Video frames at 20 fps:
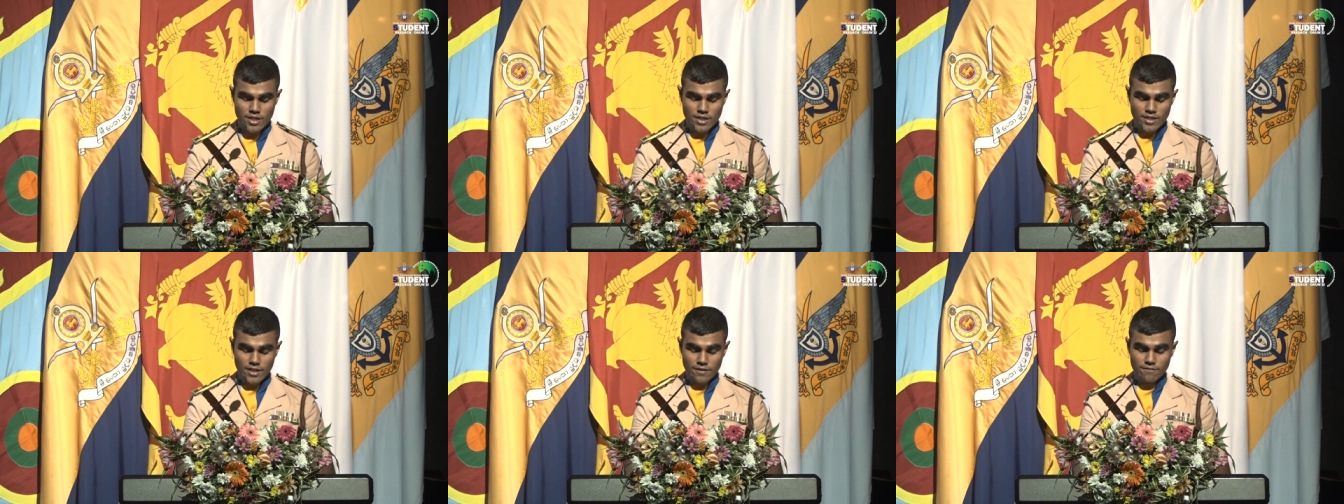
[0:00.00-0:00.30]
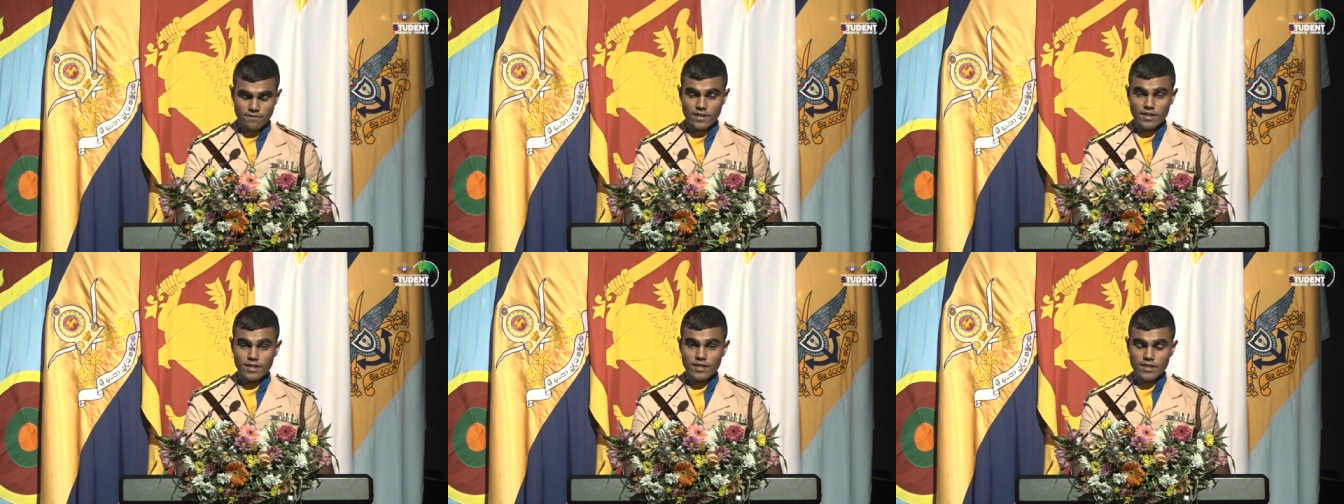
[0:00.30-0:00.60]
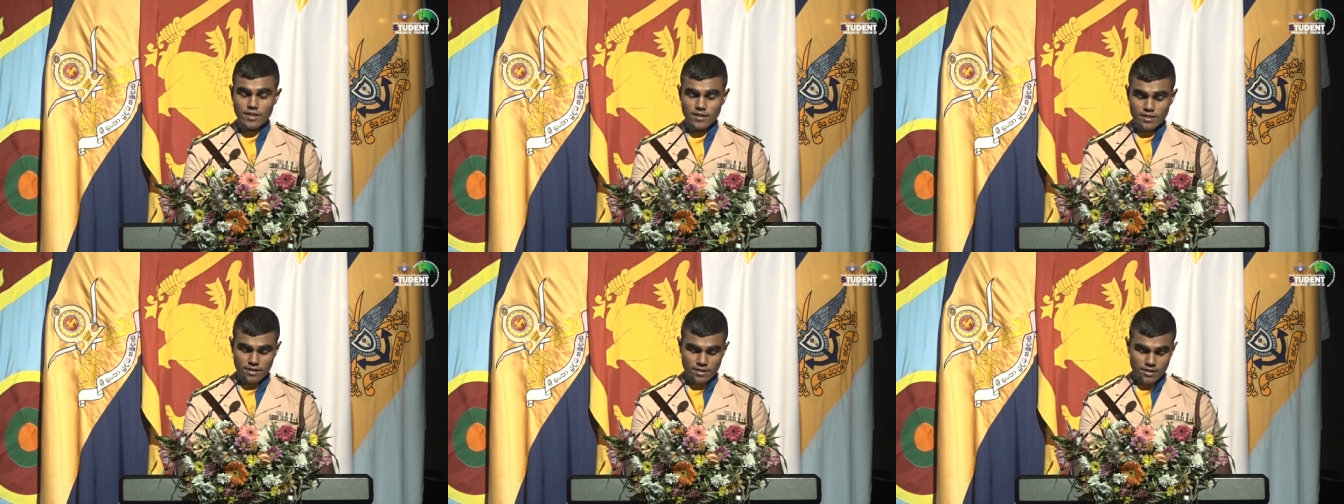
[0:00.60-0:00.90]
New
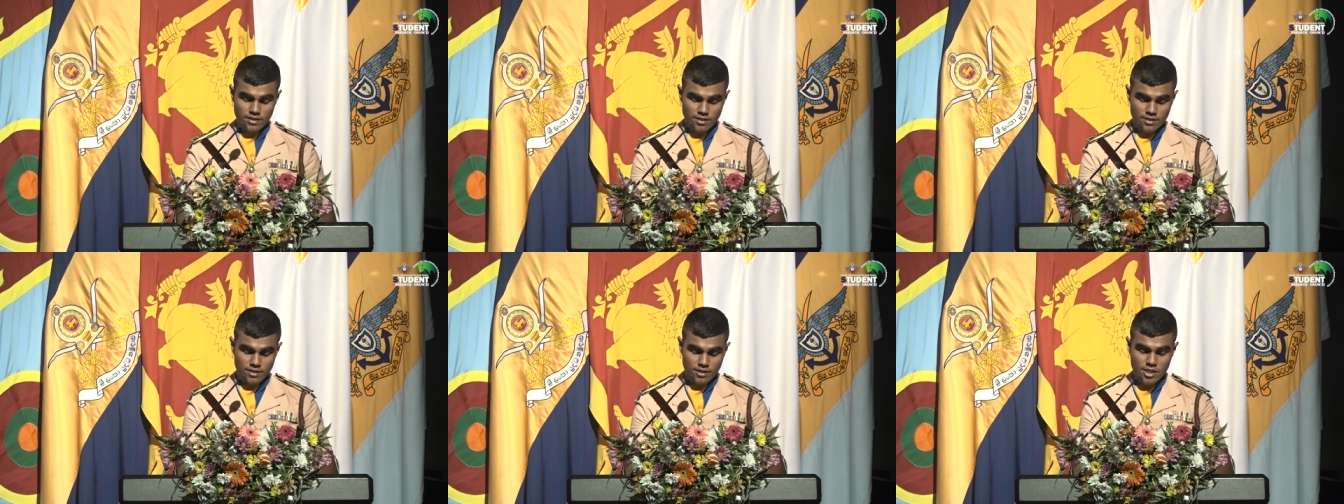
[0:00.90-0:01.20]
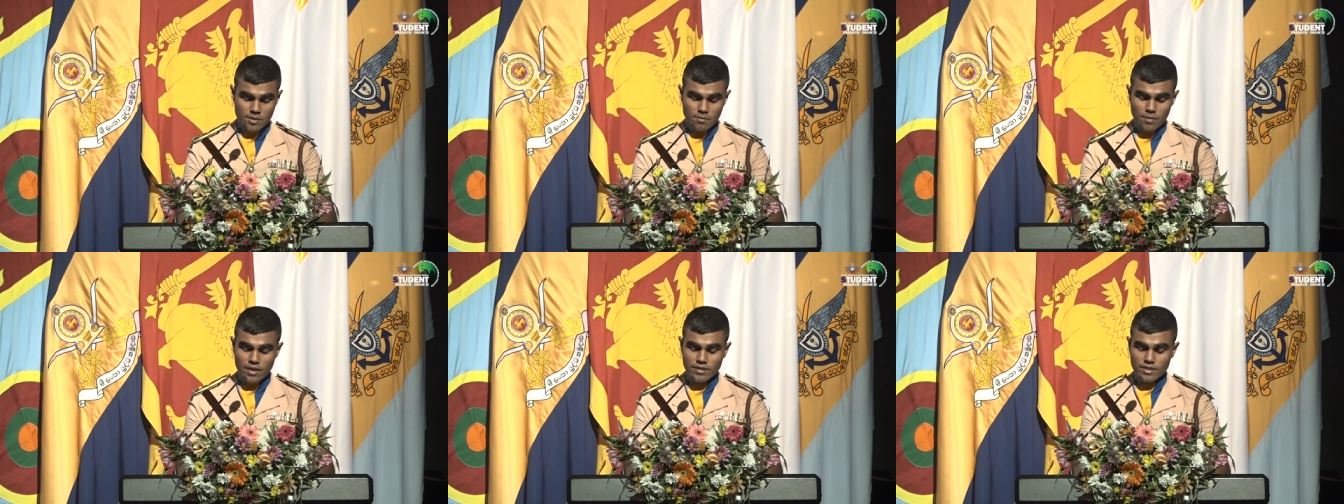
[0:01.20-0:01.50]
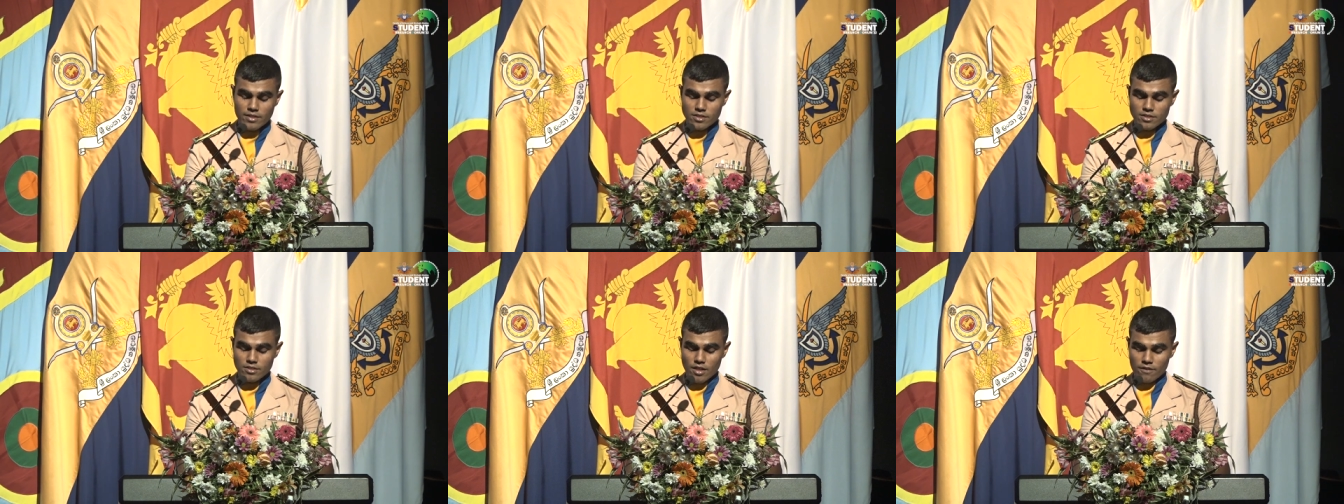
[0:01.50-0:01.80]
Delhi, Command
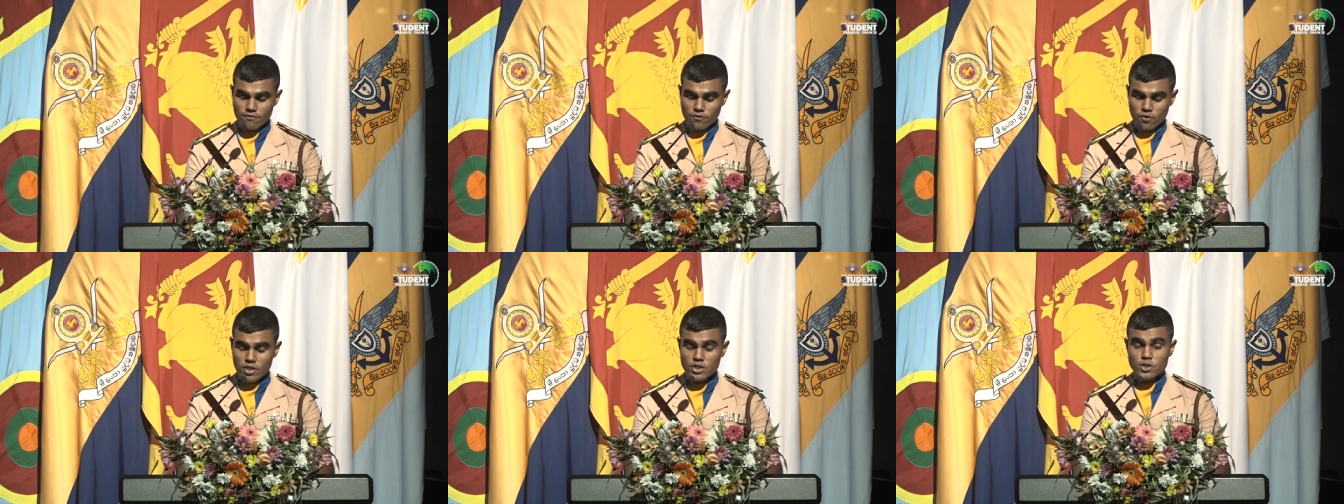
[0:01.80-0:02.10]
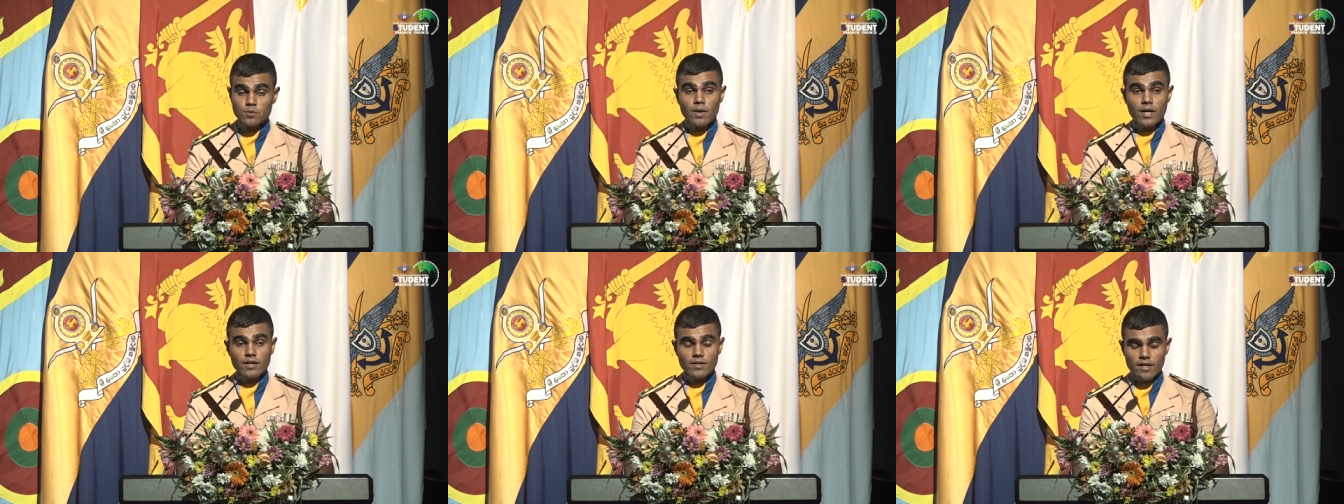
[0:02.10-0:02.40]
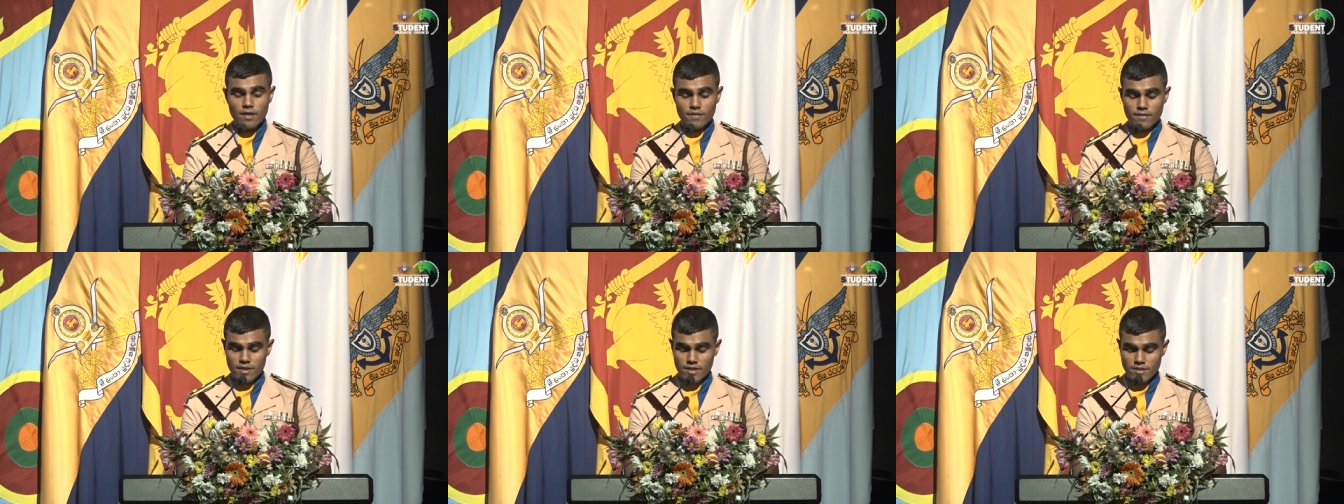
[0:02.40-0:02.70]
and Staff College,
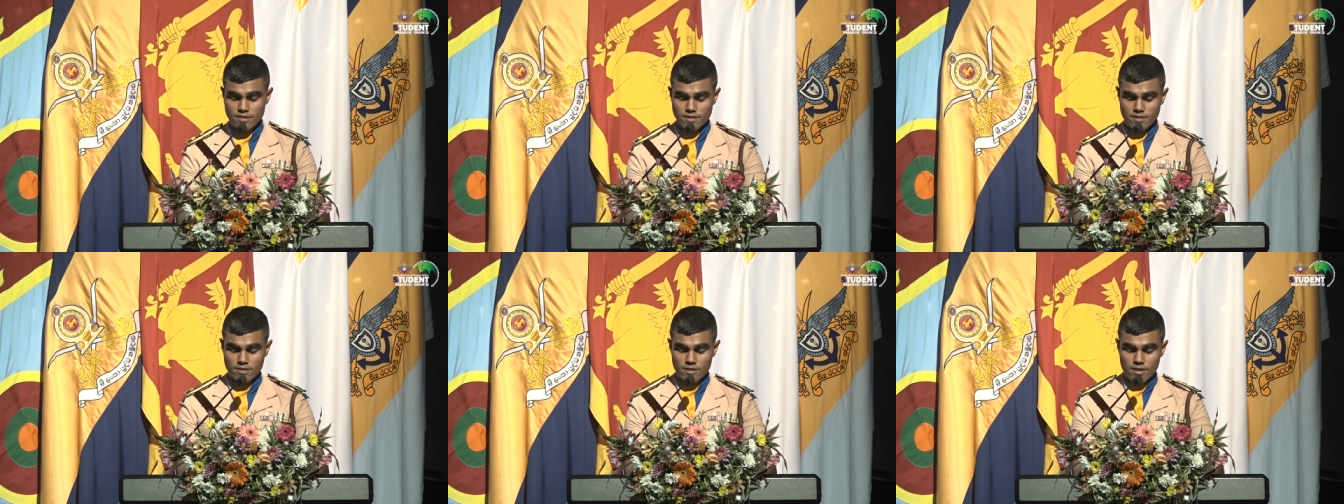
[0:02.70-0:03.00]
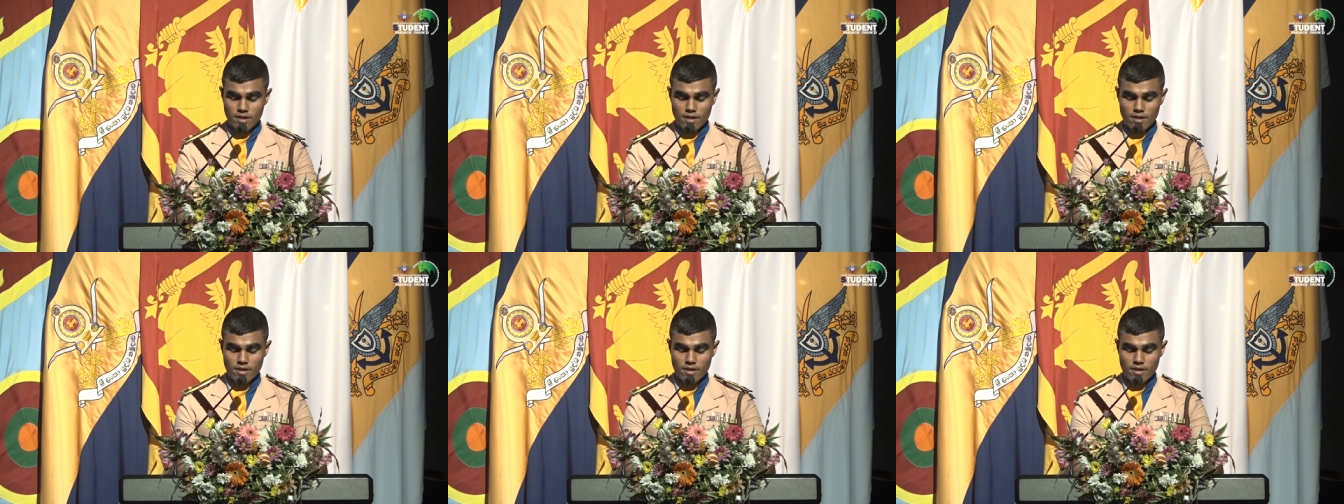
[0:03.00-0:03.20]
Bangladesh,